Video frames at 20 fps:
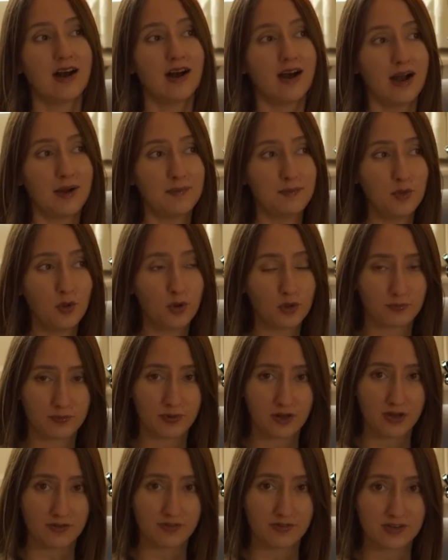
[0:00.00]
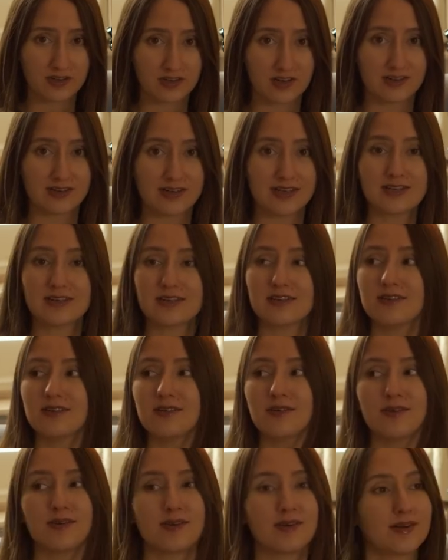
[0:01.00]
I'm not perfect at it,
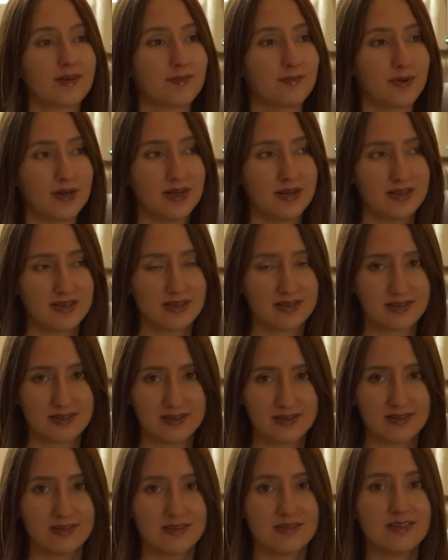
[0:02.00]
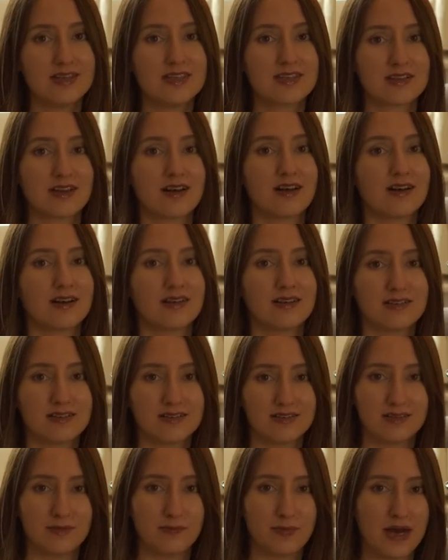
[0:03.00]
but these are
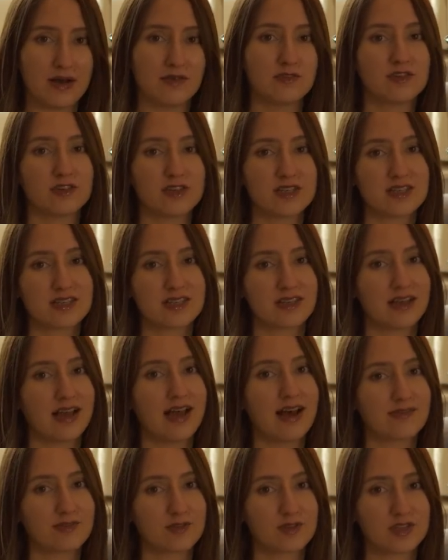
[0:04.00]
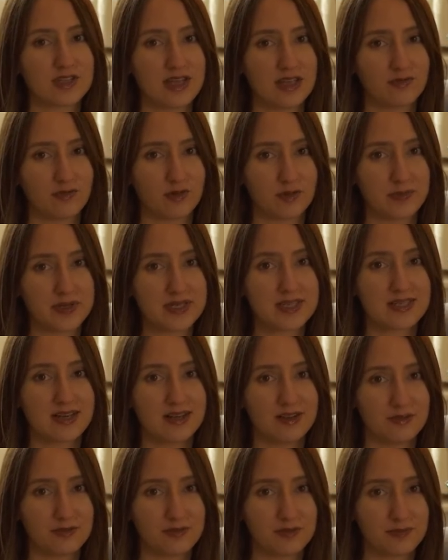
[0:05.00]
the boundaries that I have to set for
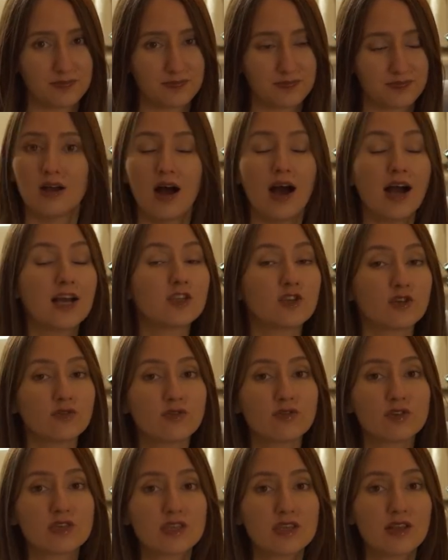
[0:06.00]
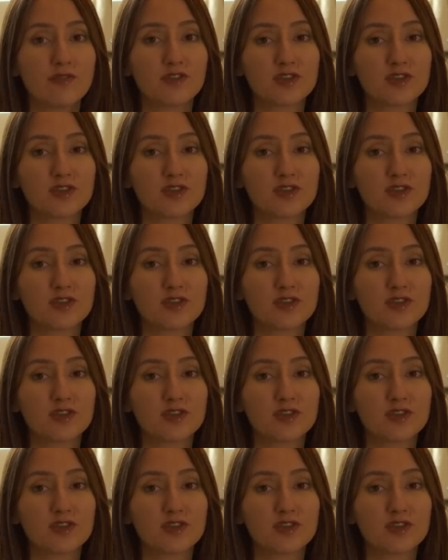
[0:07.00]
myself. I don't receive